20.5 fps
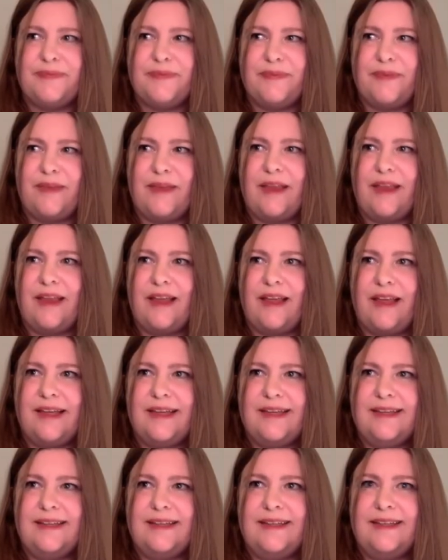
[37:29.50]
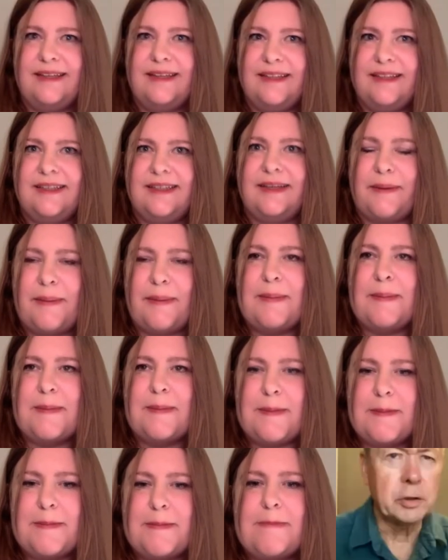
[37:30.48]
Yeah, their
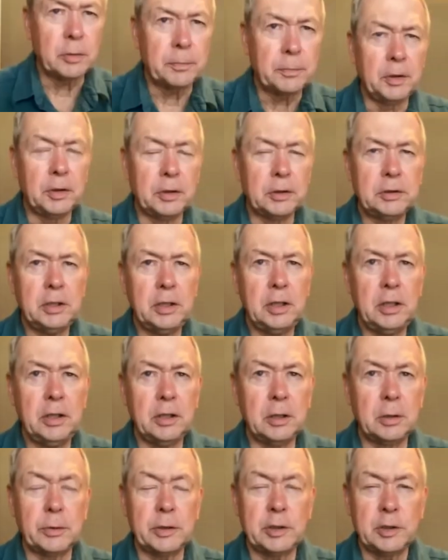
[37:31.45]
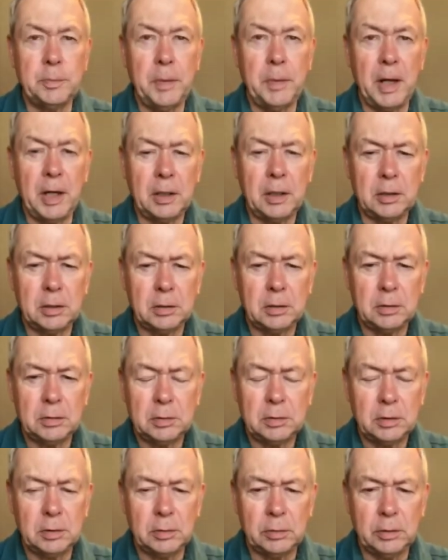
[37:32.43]
influence, their ability, their respect.
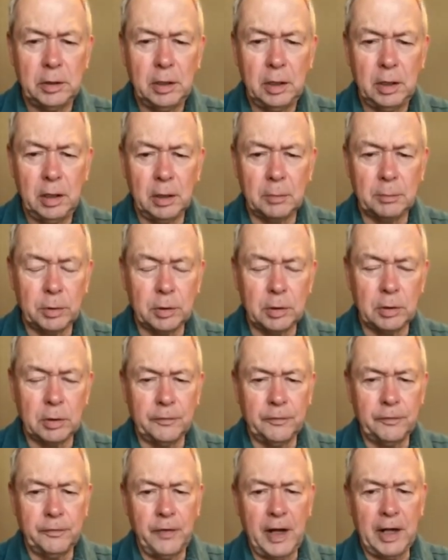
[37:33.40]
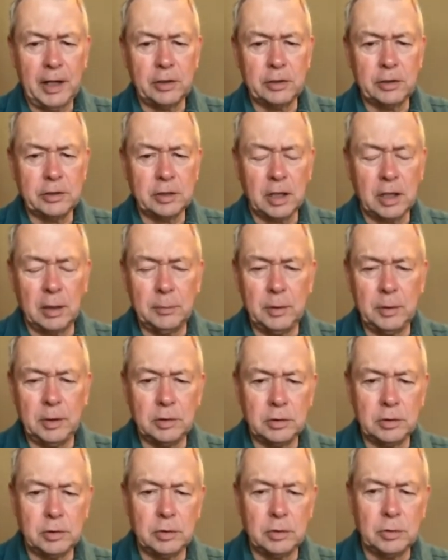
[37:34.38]
Any number of factors that come
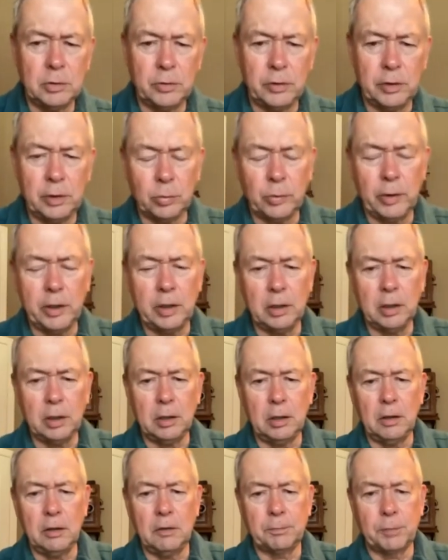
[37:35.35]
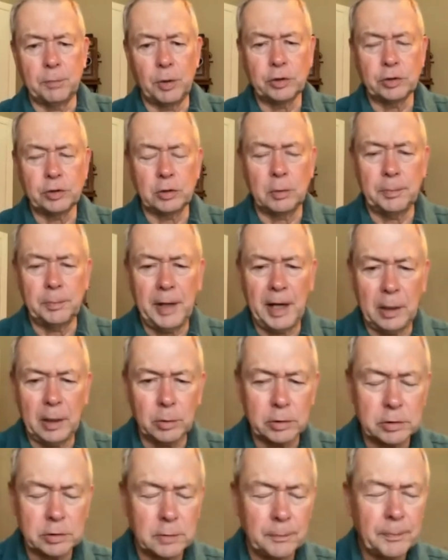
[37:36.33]
into the arena of personal
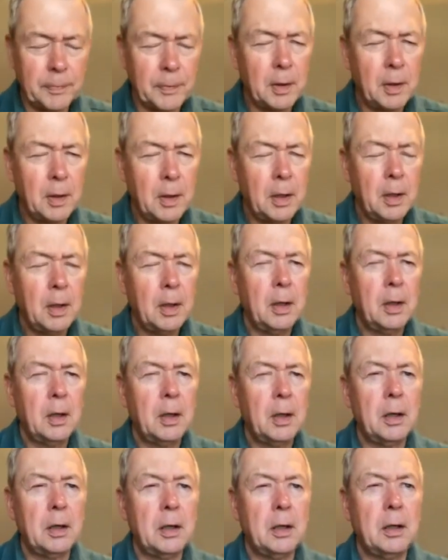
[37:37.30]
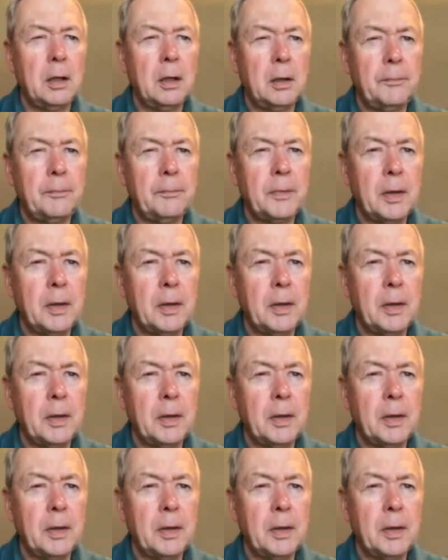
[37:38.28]
powers. Mm-hmm.